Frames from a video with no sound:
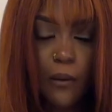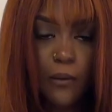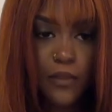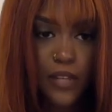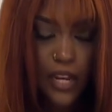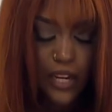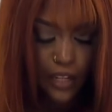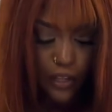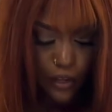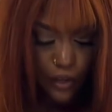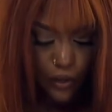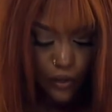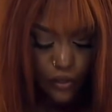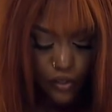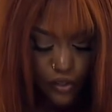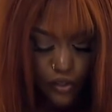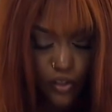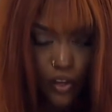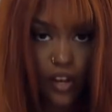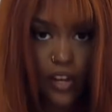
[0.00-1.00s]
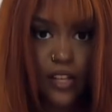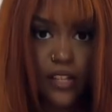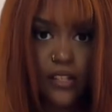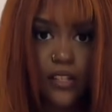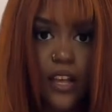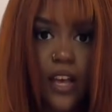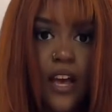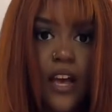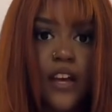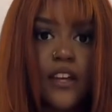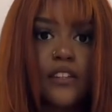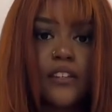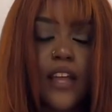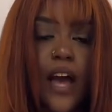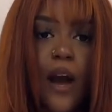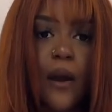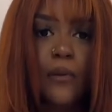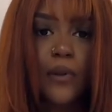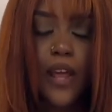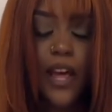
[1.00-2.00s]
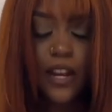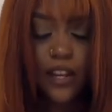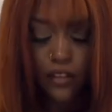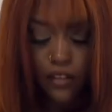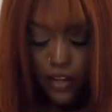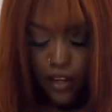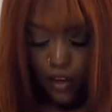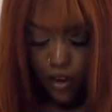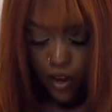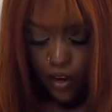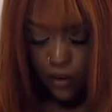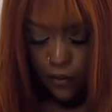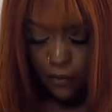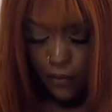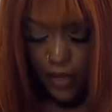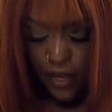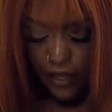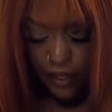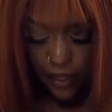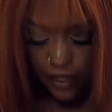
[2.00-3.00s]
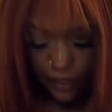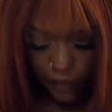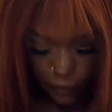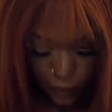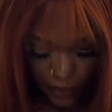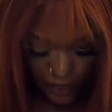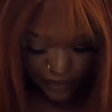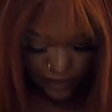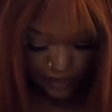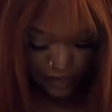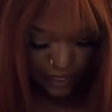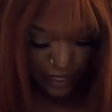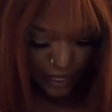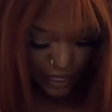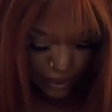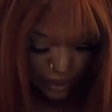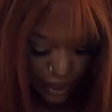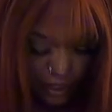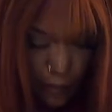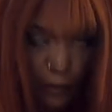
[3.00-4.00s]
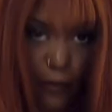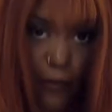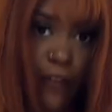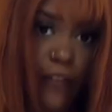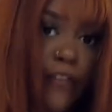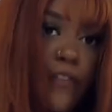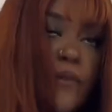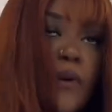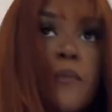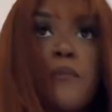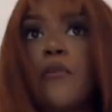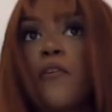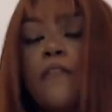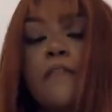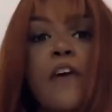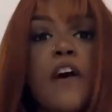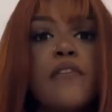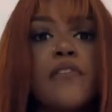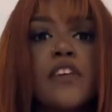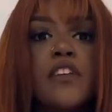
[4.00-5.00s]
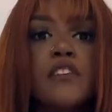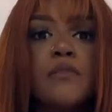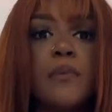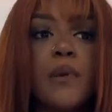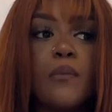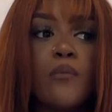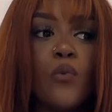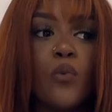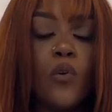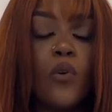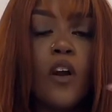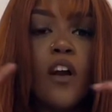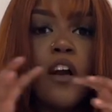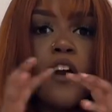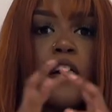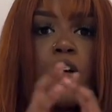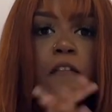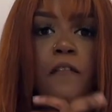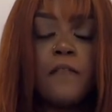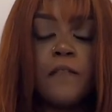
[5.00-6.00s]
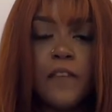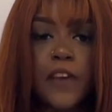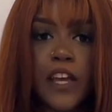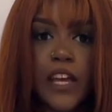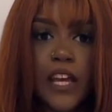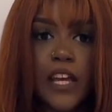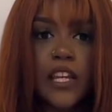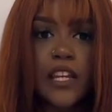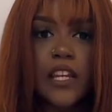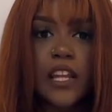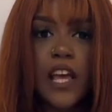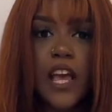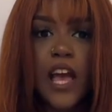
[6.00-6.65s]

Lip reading: I'm telling you, size down, and it's like kind of big in the waist-ish. I prefer things to be more fitting.